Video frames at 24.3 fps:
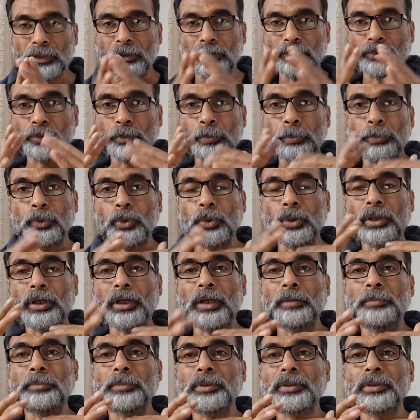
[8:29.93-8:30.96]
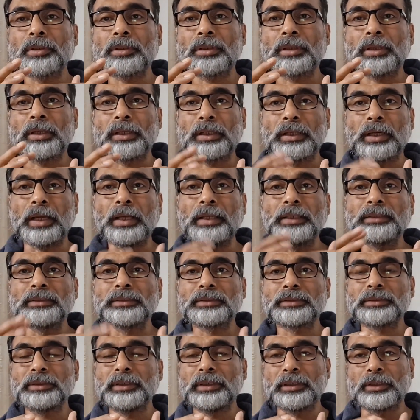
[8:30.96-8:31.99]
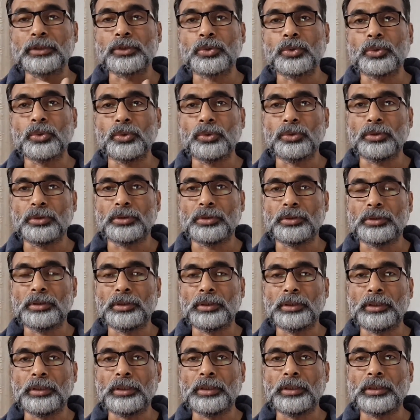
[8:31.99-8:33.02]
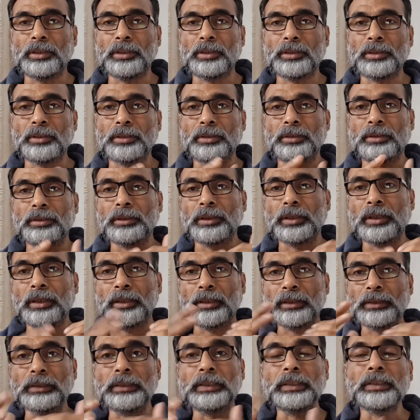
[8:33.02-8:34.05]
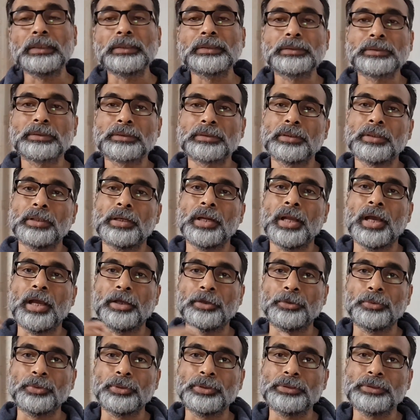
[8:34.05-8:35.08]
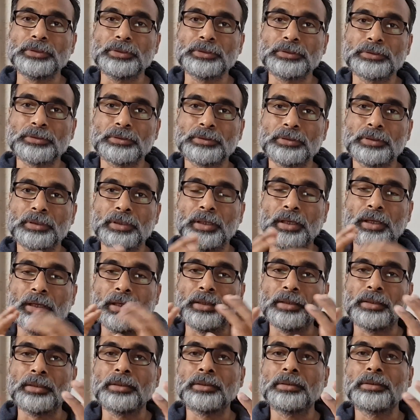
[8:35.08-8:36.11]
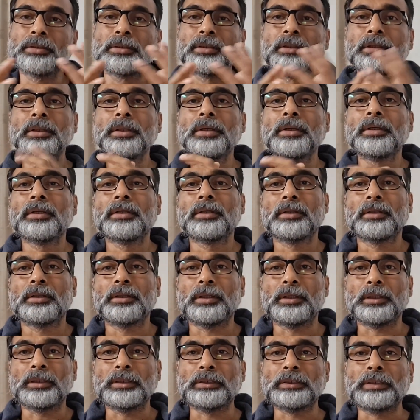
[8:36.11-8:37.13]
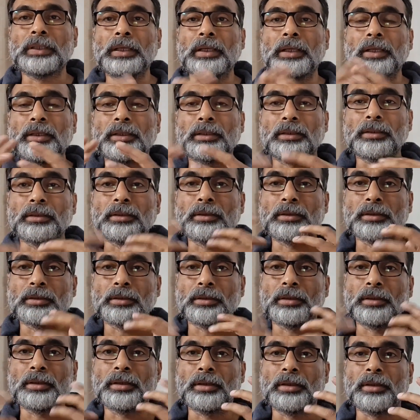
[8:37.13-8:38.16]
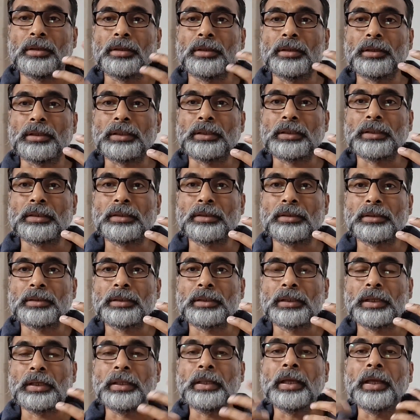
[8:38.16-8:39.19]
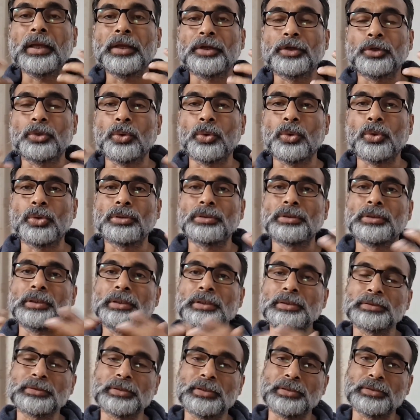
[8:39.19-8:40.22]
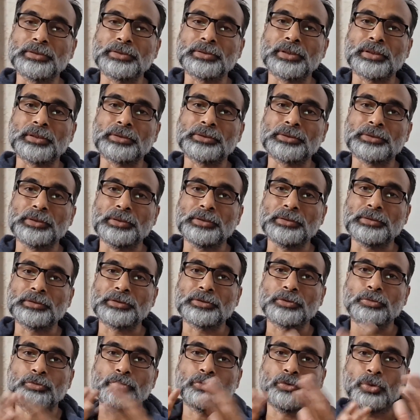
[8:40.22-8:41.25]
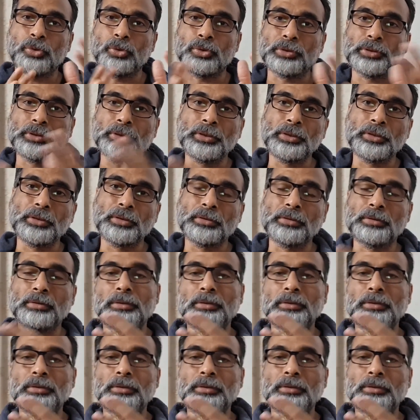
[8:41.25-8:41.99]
the programmer writes the code in these languages, and they create all these instructions for the